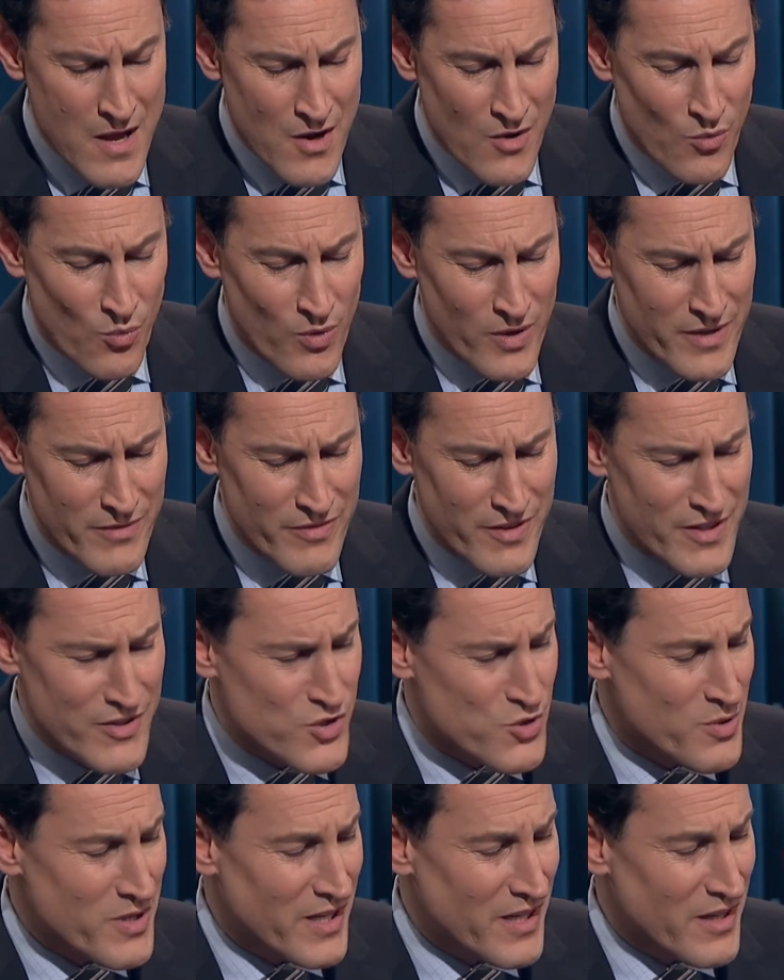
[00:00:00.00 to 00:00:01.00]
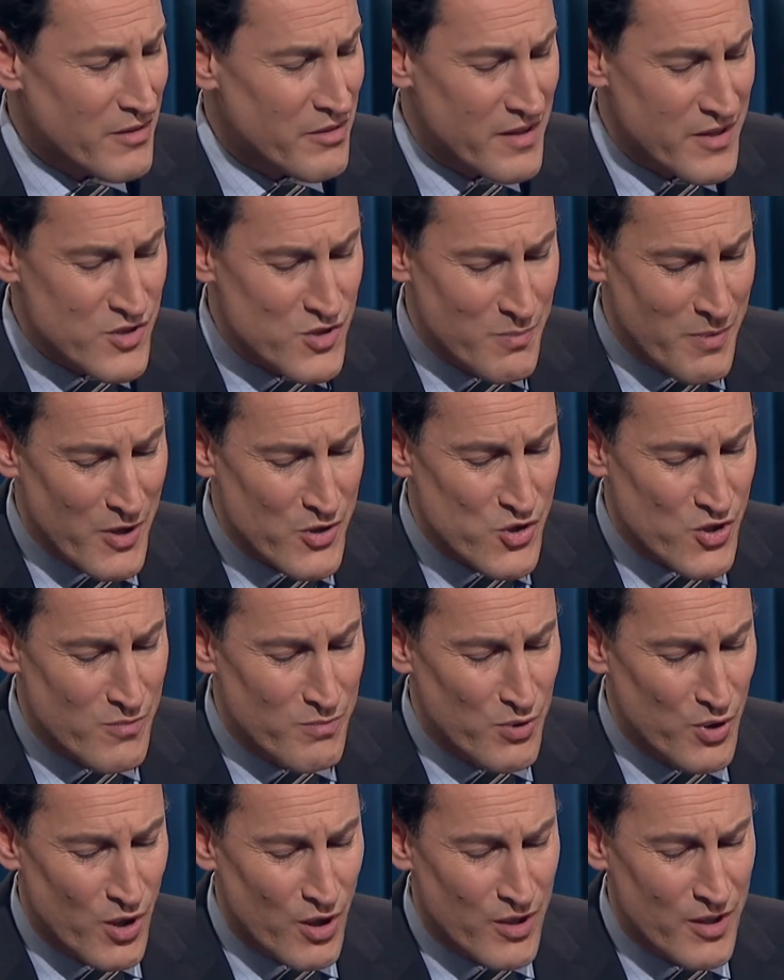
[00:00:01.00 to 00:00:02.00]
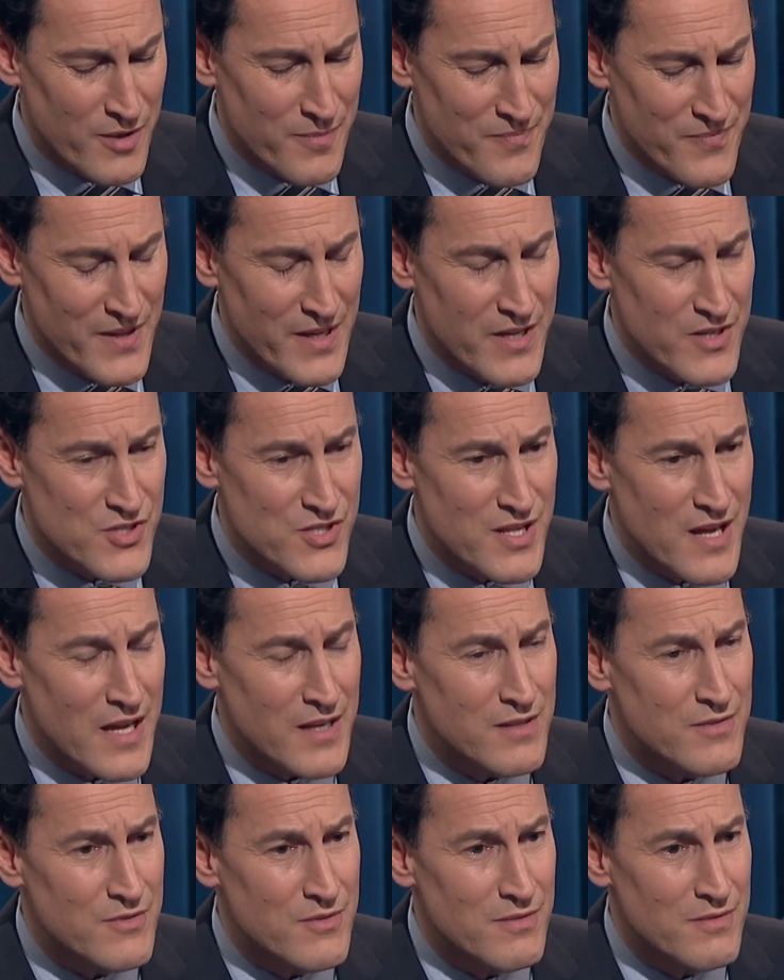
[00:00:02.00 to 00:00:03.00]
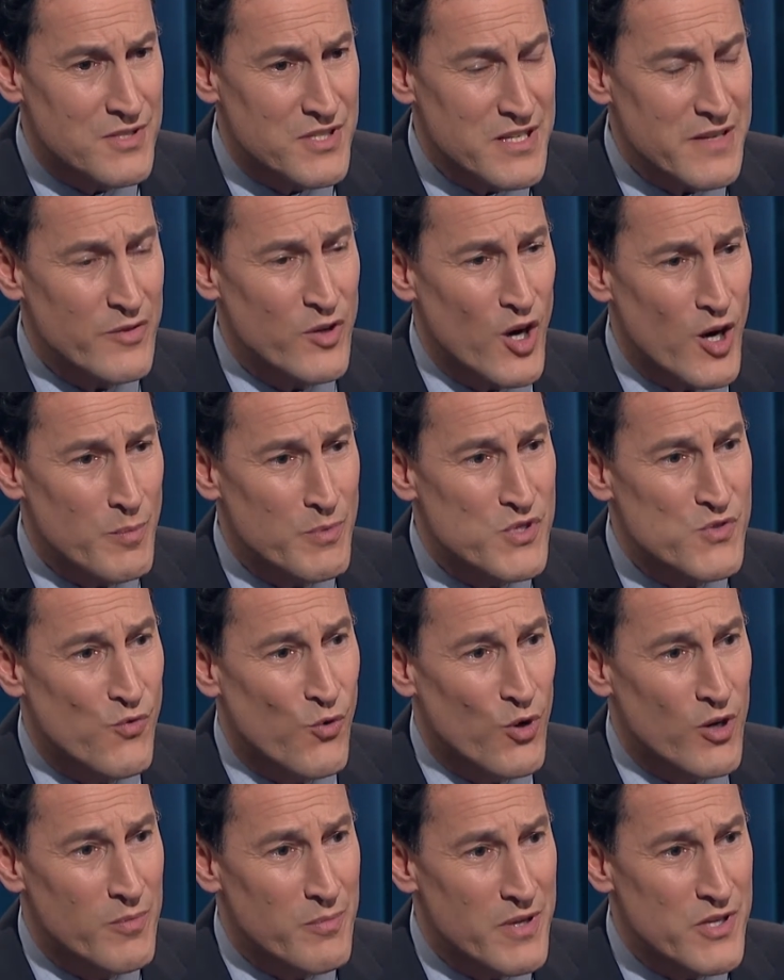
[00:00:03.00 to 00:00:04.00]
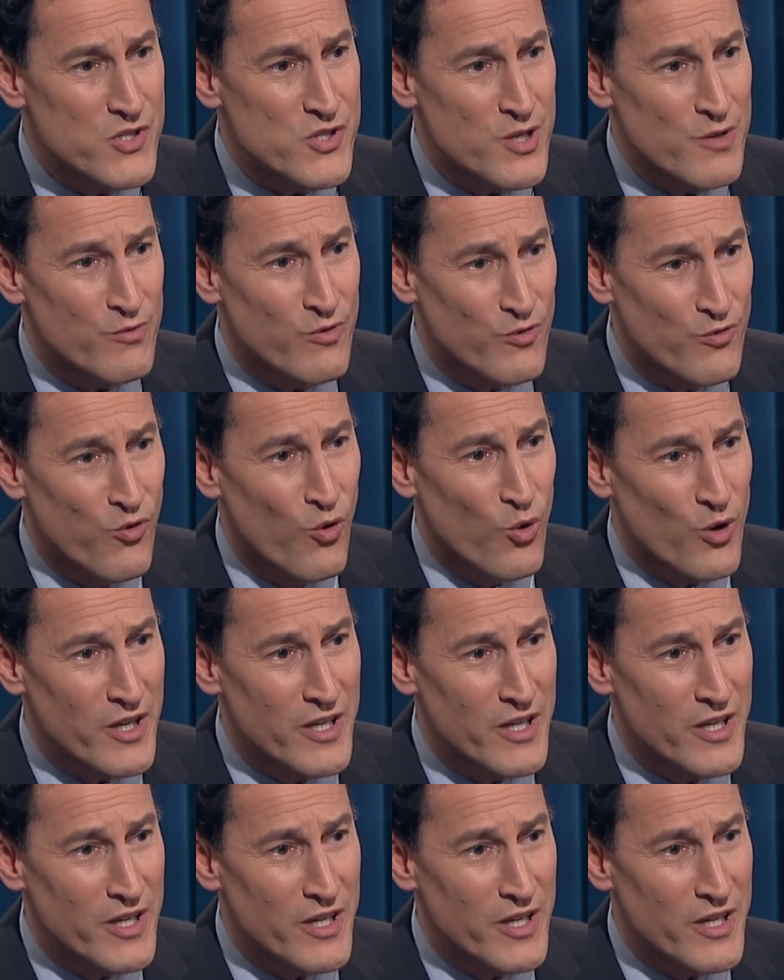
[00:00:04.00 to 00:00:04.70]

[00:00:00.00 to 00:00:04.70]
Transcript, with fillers: One of the intriguing things about your book is that Stephen Harper's foreign minister for 4